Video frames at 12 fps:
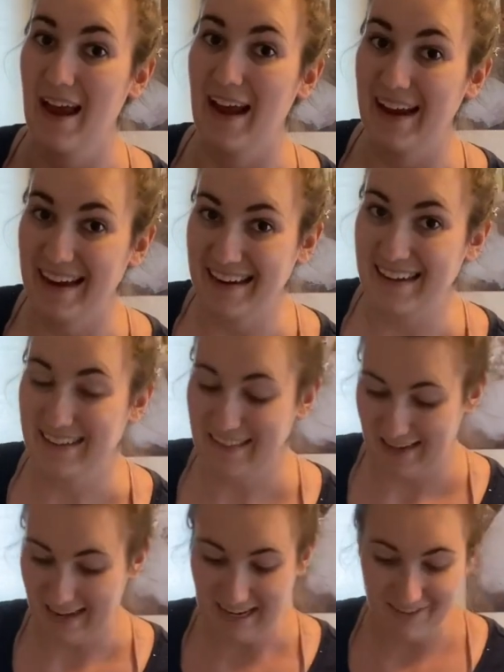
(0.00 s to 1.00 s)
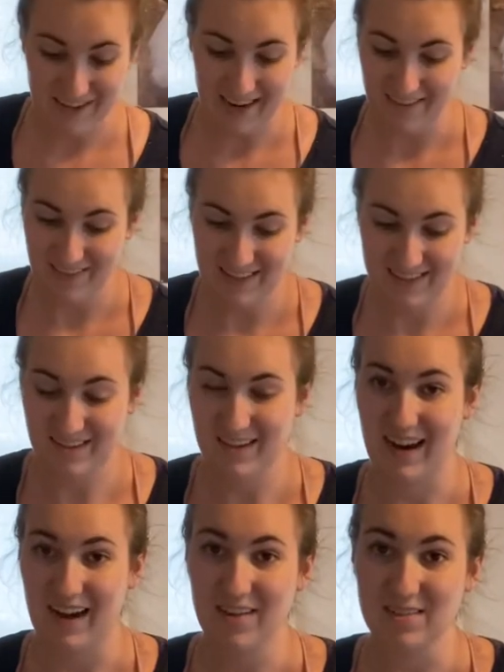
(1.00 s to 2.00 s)
And I even have this in our
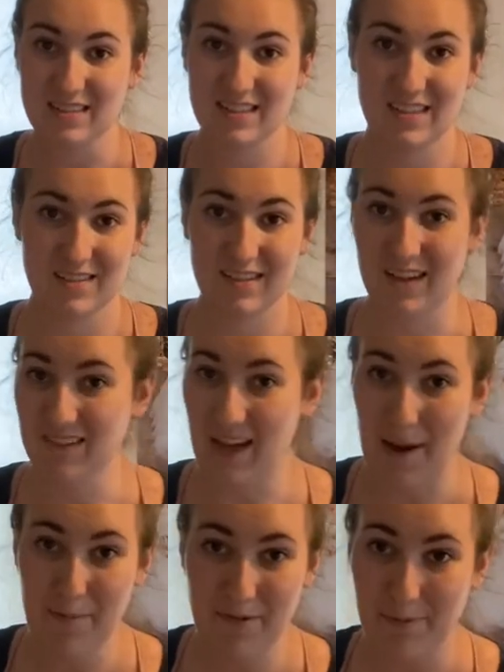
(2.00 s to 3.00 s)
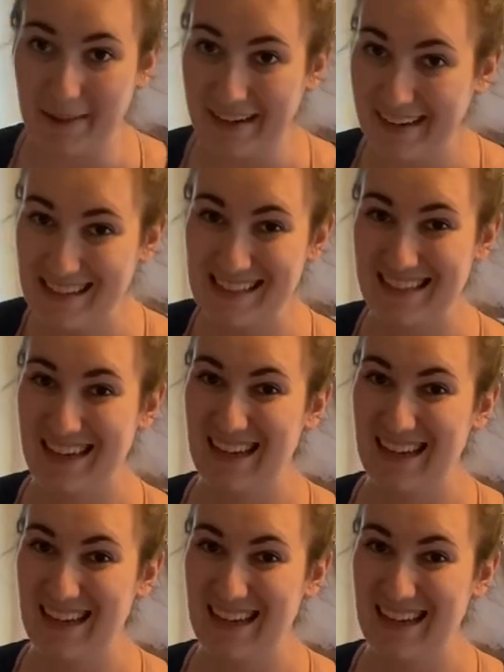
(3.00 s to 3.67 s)
house on top of blankets